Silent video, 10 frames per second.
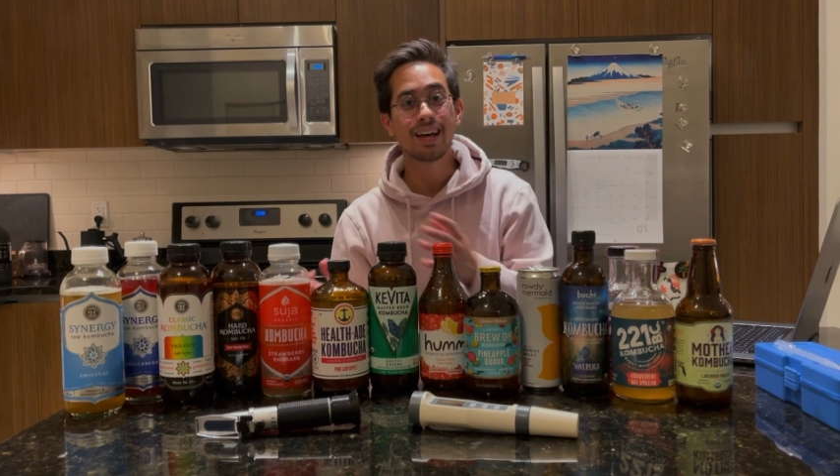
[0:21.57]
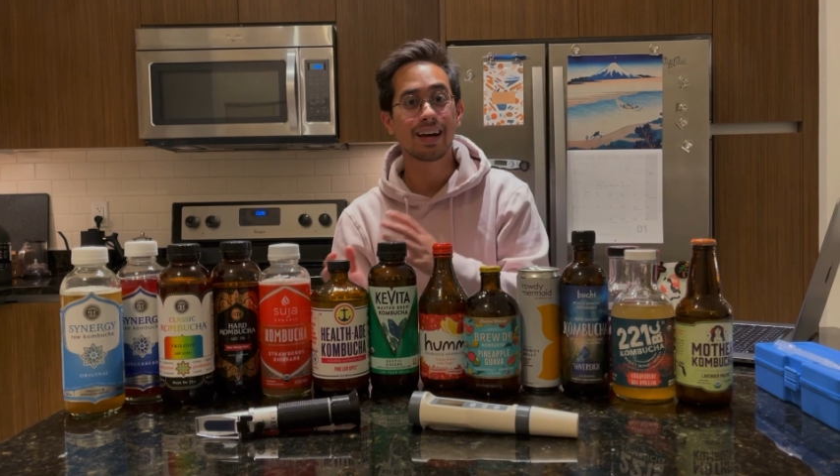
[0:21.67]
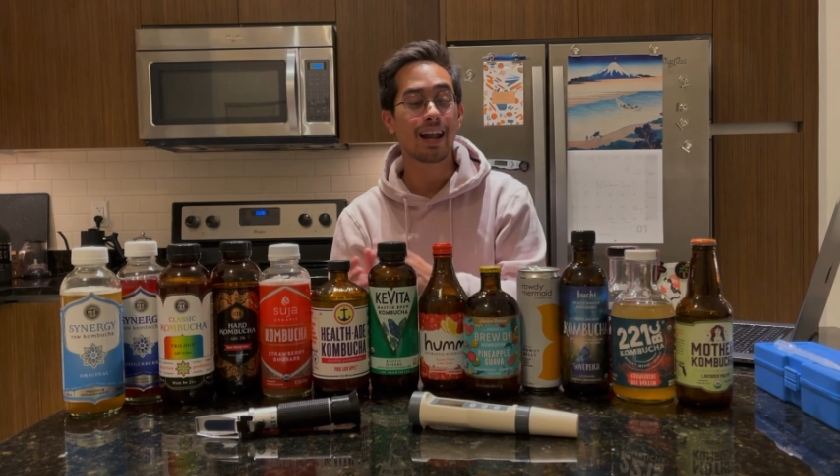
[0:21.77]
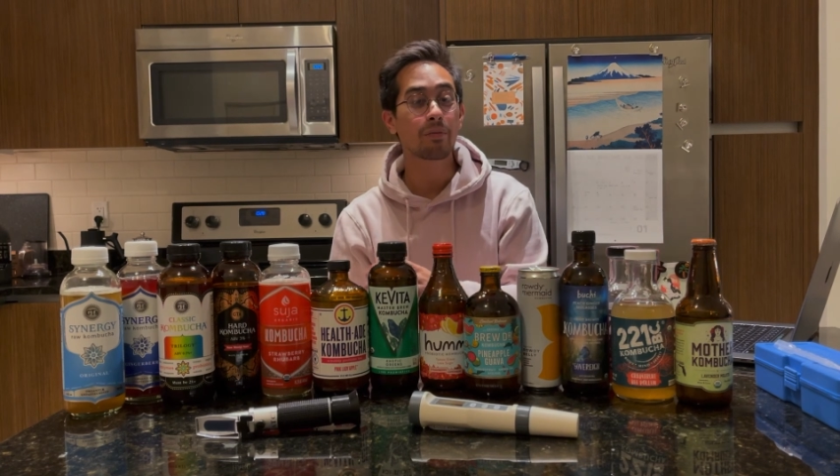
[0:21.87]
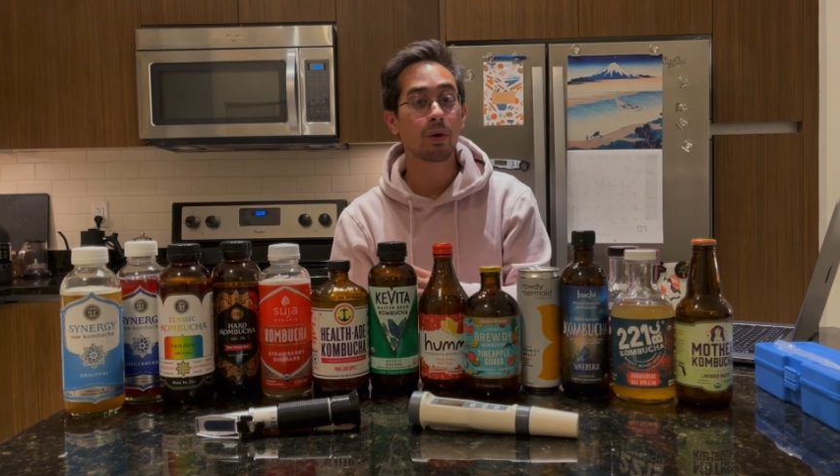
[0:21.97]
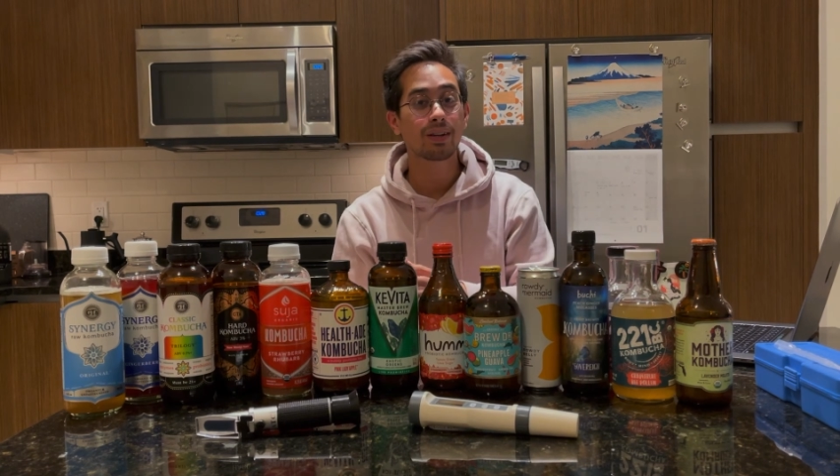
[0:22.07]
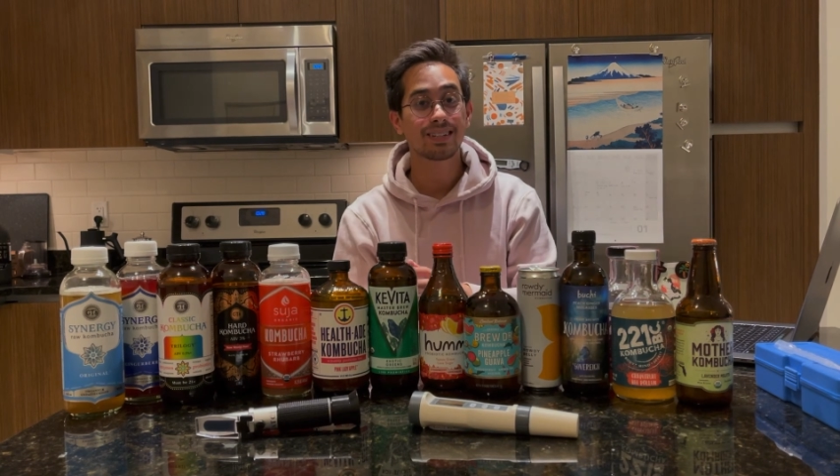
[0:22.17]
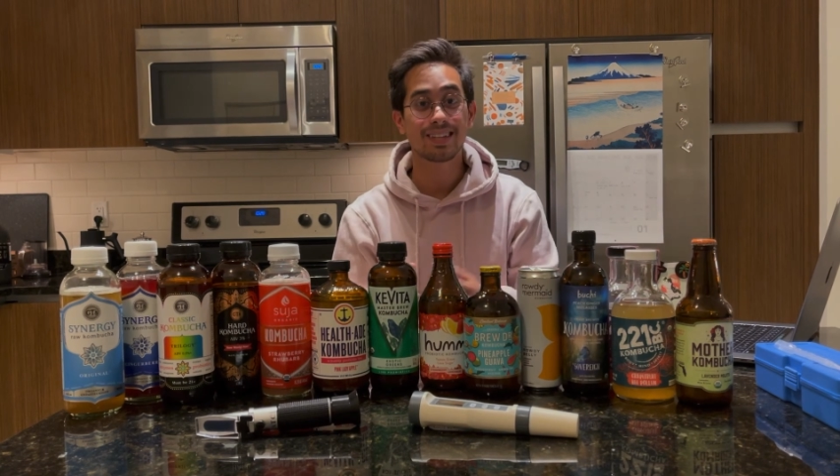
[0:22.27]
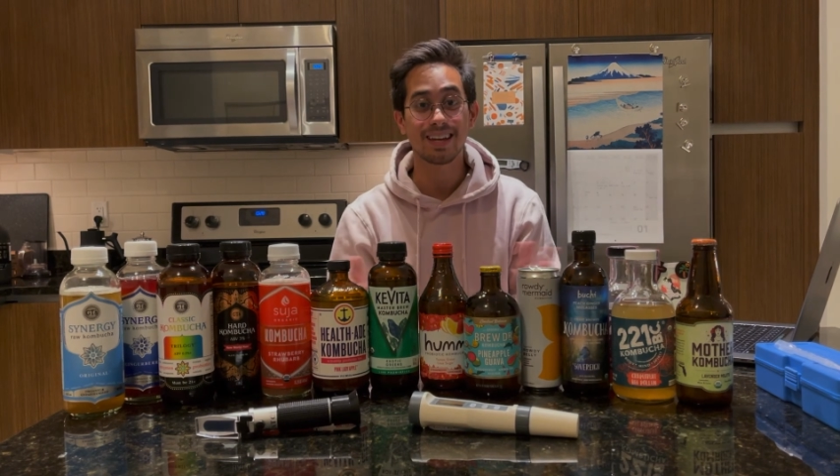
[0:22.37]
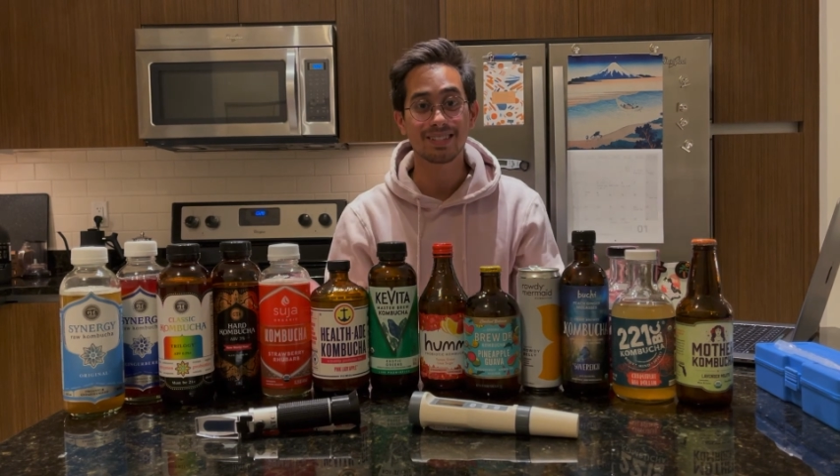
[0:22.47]
and I'm going to
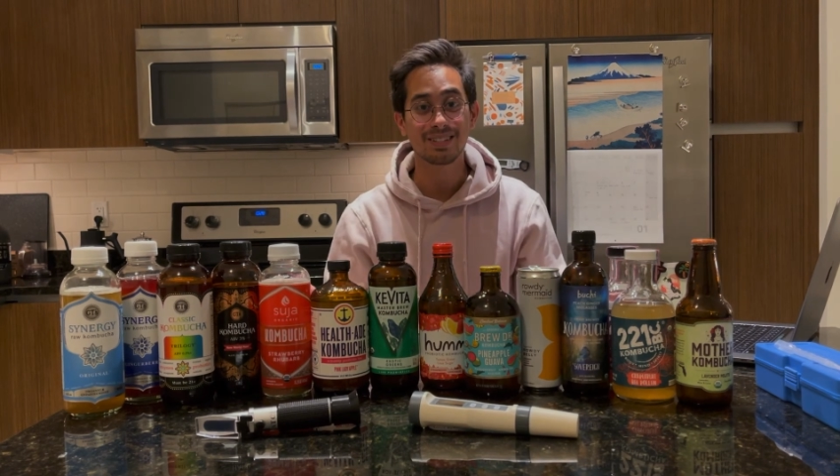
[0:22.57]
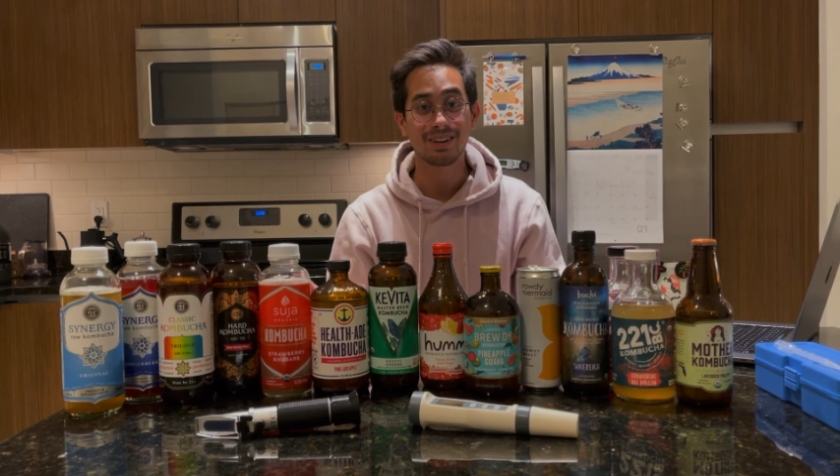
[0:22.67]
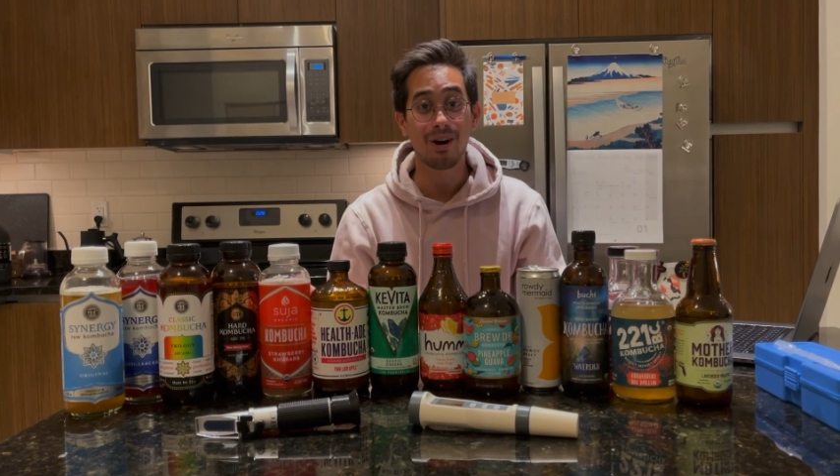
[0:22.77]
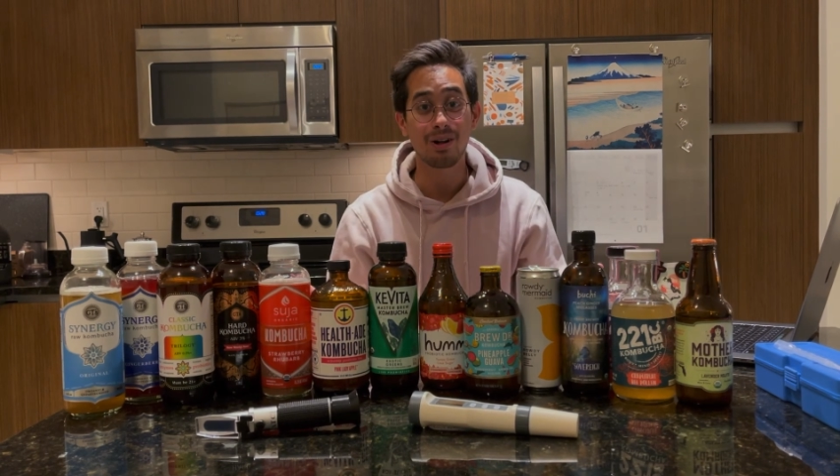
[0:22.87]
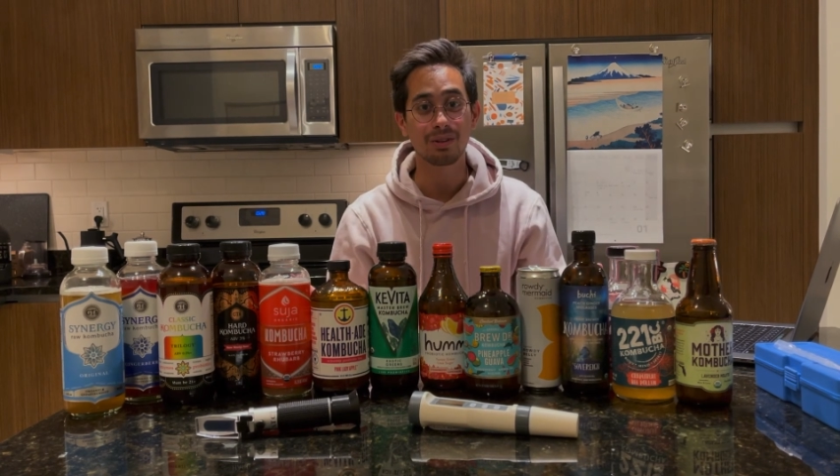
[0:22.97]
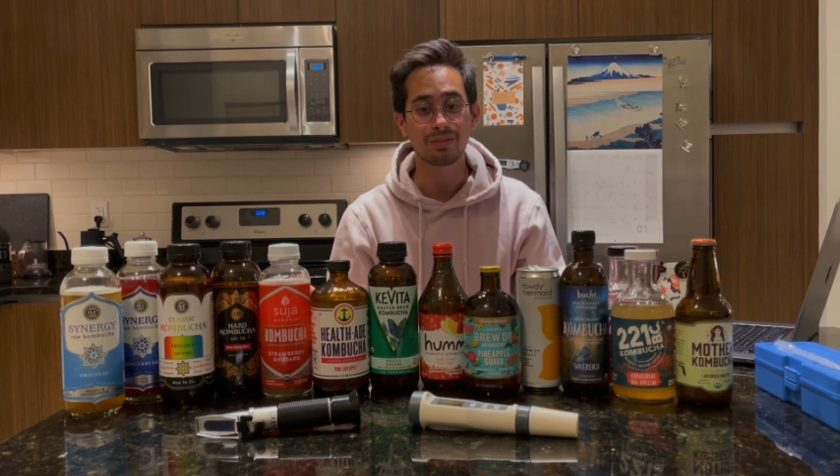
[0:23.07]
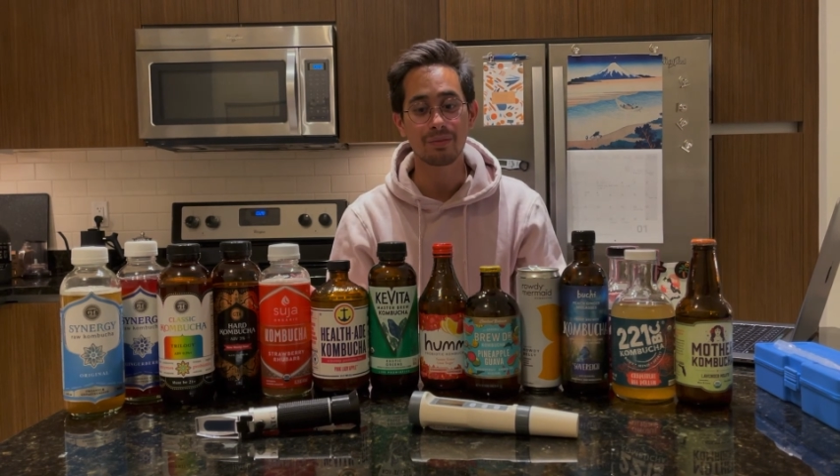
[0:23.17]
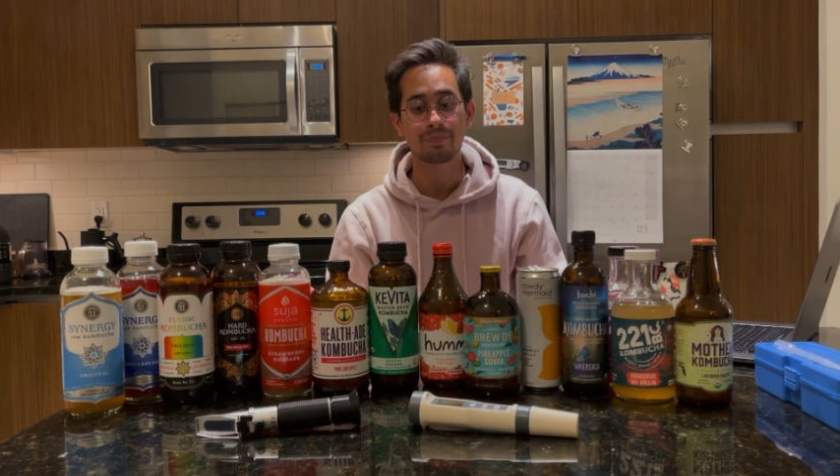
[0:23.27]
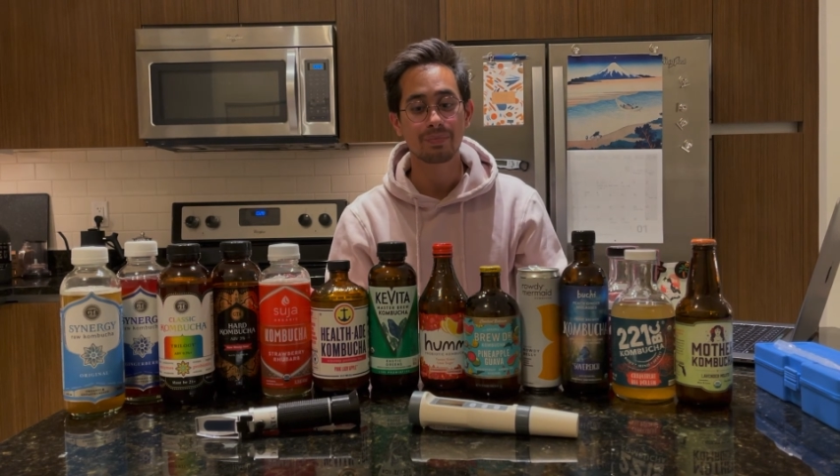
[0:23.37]
test all of them.